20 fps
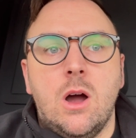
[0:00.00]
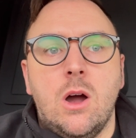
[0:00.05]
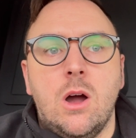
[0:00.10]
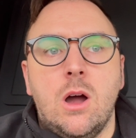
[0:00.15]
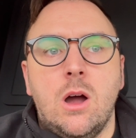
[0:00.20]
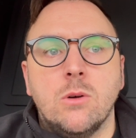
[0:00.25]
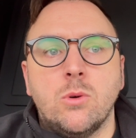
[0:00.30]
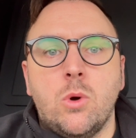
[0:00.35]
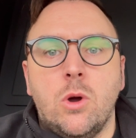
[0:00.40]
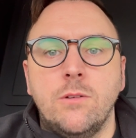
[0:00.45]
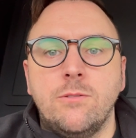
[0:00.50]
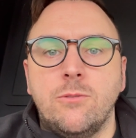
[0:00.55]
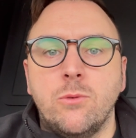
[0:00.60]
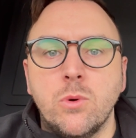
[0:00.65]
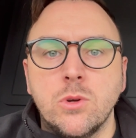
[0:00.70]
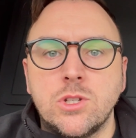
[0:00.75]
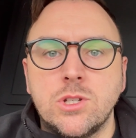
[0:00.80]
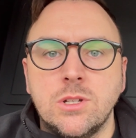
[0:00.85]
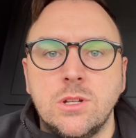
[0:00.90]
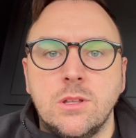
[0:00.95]
quite
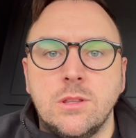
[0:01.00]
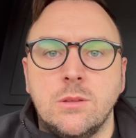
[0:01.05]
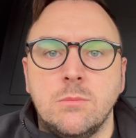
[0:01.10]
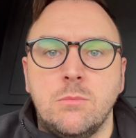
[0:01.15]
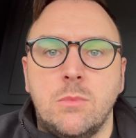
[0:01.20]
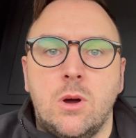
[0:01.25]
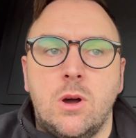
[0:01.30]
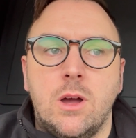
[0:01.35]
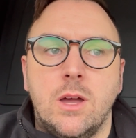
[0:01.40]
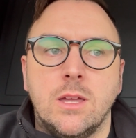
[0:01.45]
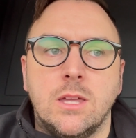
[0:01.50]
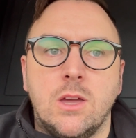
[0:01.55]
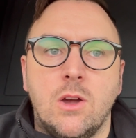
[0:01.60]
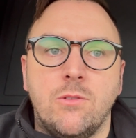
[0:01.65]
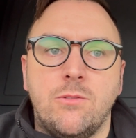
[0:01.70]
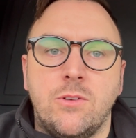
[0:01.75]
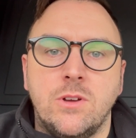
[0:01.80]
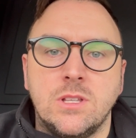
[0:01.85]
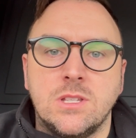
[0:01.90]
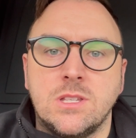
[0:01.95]
fortunate that my
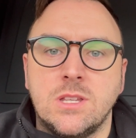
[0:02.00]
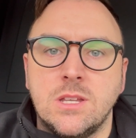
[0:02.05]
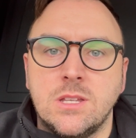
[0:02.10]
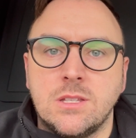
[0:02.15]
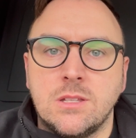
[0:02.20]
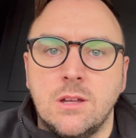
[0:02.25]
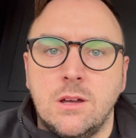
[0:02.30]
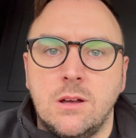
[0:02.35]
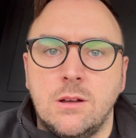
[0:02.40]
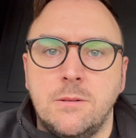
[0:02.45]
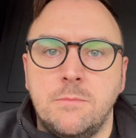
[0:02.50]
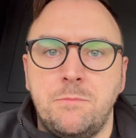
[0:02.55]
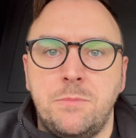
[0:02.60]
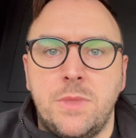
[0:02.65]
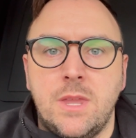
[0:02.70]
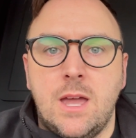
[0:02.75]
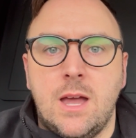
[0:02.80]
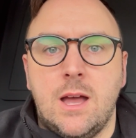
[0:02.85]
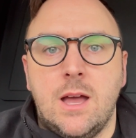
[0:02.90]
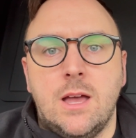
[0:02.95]
girlfriend's sister
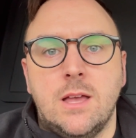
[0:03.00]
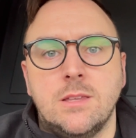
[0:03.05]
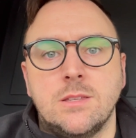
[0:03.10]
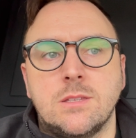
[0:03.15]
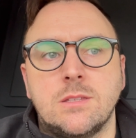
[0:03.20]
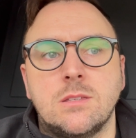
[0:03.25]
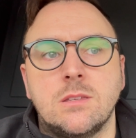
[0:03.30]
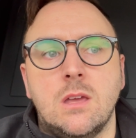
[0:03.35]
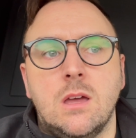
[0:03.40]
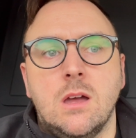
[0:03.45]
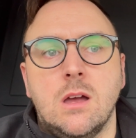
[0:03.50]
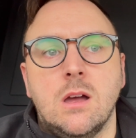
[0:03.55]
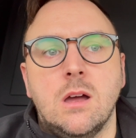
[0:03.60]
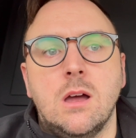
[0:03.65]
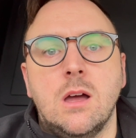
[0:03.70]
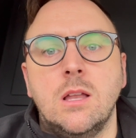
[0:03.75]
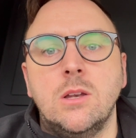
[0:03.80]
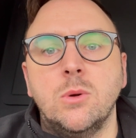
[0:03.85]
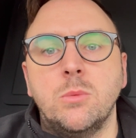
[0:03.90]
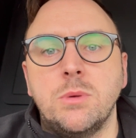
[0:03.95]
has a
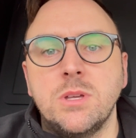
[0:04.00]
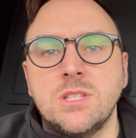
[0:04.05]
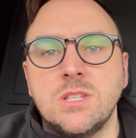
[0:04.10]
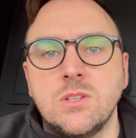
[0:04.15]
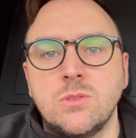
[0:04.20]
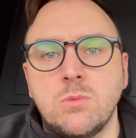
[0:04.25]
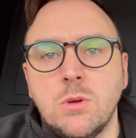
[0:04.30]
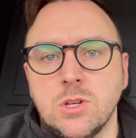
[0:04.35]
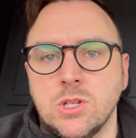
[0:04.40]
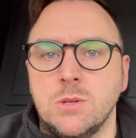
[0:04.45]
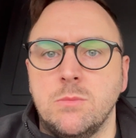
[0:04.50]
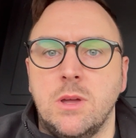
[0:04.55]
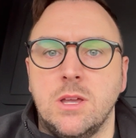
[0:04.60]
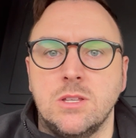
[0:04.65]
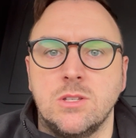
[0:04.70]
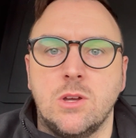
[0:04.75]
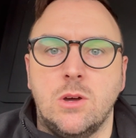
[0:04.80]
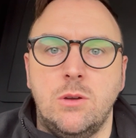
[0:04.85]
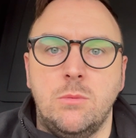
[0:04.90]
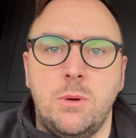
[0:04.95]
little business where she makes
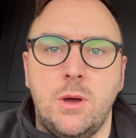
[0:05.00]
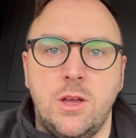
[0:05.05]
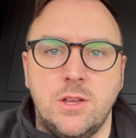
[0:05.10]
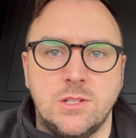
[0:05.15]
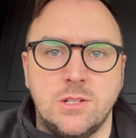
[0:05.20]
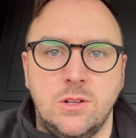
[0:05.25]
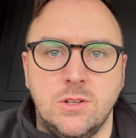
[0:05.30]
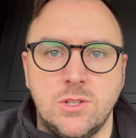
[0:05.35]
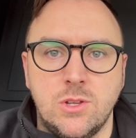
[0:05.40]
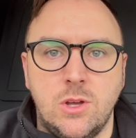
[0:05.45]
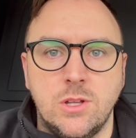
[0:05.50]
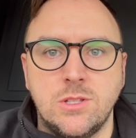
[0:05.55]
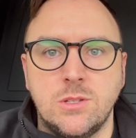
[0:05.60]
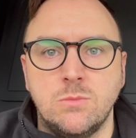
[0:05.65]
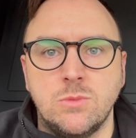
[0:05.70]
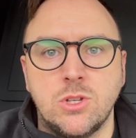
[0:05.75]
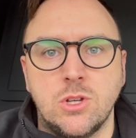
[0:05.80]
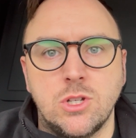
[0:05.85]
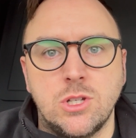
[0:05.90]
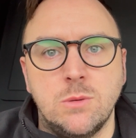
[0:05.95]
kind of personalized items.
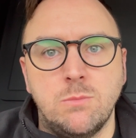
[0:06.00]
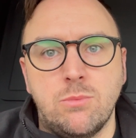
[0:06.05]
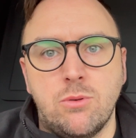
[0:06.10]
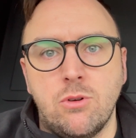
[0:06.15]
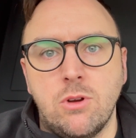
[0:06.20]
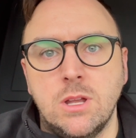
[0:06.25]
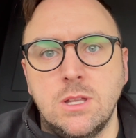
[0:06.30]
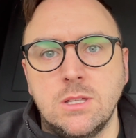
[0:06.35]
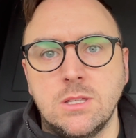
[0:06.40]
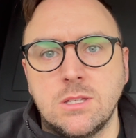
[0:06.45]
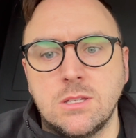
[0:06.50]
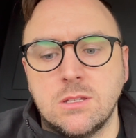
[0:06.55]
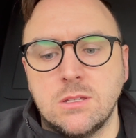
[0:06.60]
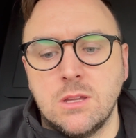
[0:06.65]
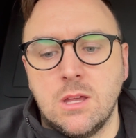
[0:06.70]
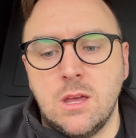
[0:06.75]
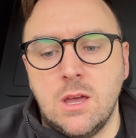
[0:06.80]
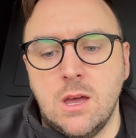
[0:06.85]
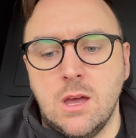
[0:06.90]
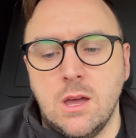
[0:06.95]
So she prints,
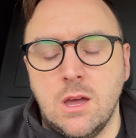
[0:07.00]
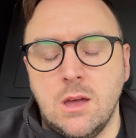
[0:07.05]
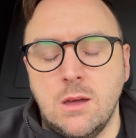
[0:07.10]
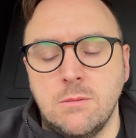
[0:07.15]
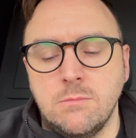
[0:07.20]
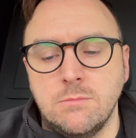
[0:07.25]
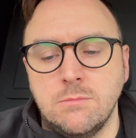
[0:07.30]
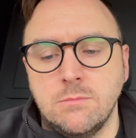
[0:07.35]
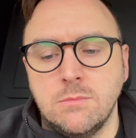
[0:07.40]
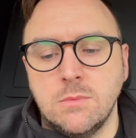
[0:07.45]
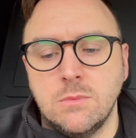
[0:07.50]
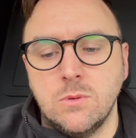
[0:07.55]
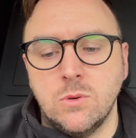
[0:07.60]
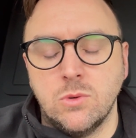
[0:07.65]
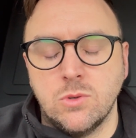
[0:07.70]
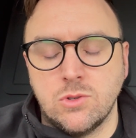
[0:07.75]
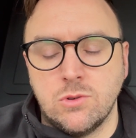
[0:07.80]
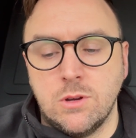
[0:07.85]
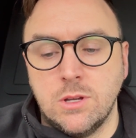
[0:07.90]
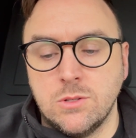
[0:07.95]

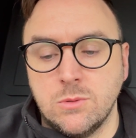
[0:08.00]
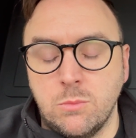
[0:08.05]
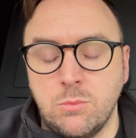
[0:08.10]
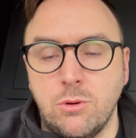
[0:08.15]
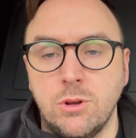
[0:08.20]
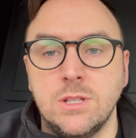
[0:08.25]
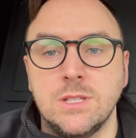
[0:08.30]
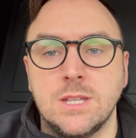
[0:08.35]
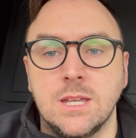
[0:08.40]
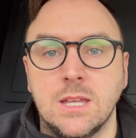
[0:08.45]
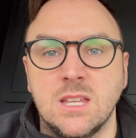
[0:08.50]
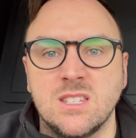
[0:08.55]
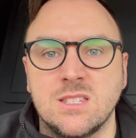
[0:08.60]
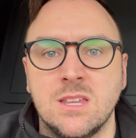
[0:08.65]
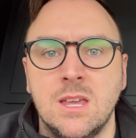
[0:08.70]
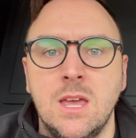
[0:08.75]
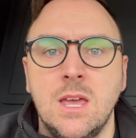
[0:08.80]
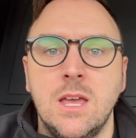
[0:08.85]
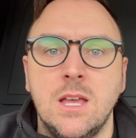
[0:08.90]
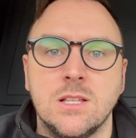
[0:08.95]
it's not printing, it's
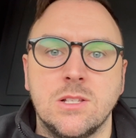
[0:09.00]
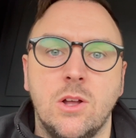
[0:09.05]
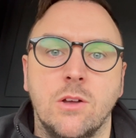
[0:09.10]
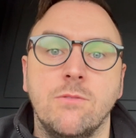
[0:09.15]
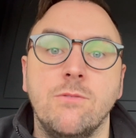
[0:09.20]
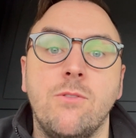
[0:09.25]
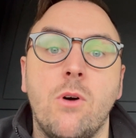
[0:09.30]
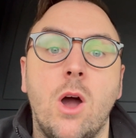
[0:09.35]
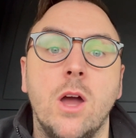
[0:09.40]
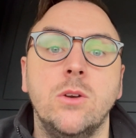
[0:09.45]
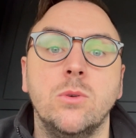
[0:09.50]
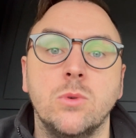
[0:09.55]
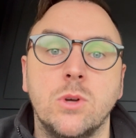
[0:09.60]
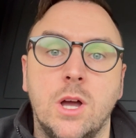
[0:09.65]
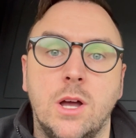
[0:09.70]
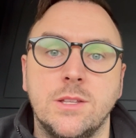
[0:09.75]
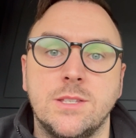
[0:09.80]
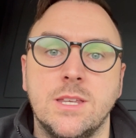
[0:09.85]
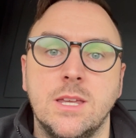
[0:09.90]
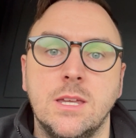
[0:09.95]
like vinyl
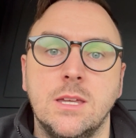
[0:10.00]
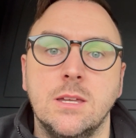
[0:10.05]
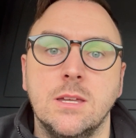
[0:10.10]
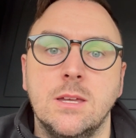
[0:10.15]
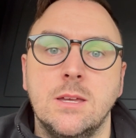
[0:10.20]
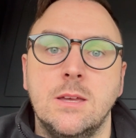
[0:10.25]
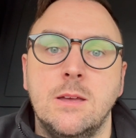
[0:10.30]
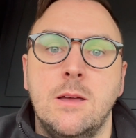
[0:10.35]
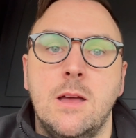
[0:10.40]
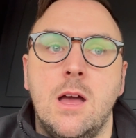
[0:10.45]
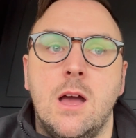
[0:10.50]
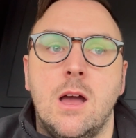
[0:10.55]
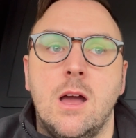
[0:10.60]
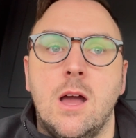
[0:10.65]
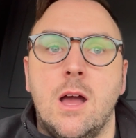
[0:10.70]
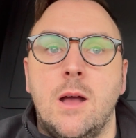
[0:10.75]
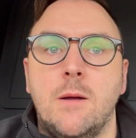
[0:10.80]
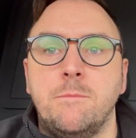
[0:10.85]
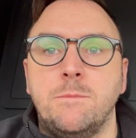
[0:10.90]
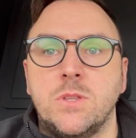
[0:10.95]
cutting.
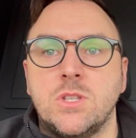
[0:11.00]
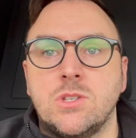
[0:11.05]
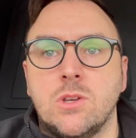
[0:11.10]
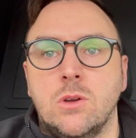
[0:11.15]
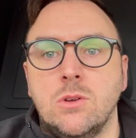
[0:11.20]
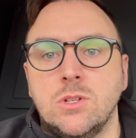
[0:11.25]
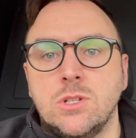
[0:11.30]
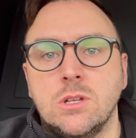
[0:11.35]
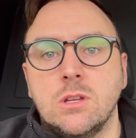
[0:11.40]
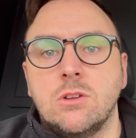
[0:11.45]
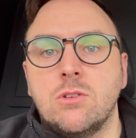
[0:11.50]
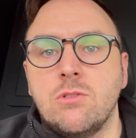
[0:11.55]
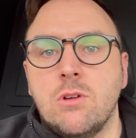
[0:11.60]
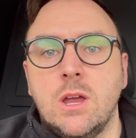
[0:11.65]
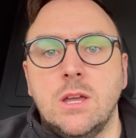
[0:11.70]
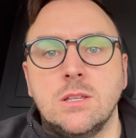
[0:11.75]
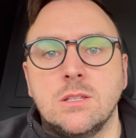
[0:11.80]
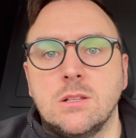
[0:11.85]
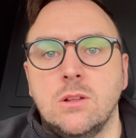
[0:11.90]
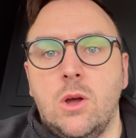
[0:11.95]
So she
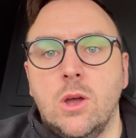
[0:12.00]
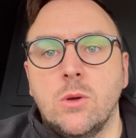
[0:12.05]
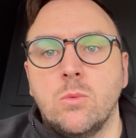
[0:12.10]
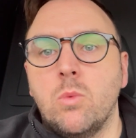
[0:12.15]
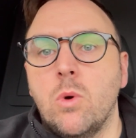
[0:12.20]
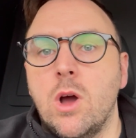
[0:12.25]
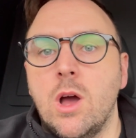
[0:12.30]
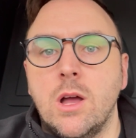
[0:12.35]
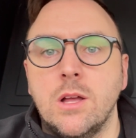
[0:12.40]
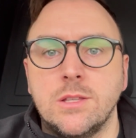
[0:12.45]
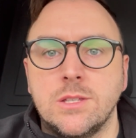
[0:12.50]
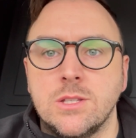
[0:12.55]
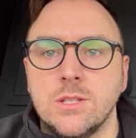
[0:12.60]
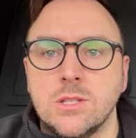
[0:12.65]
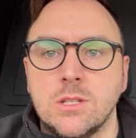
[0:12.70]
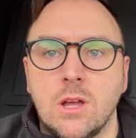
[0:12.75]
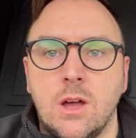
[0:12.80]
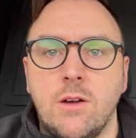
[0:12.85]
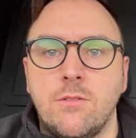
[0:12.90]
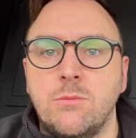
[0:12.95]
creates like words and
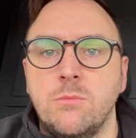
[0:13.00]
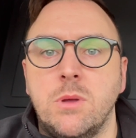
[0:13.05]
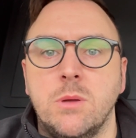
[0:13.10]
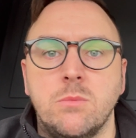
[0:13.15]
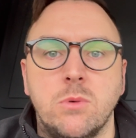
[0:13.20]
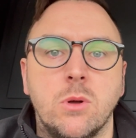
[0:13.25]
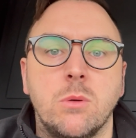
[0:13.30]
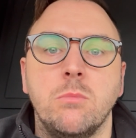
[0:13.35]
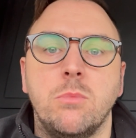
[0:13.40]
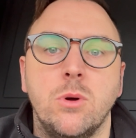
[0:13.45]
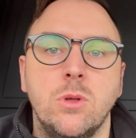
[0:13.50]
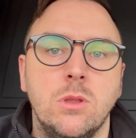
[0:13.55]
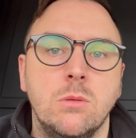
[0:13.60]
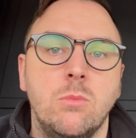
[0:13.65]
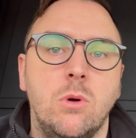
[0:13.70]
stuff, and people can put them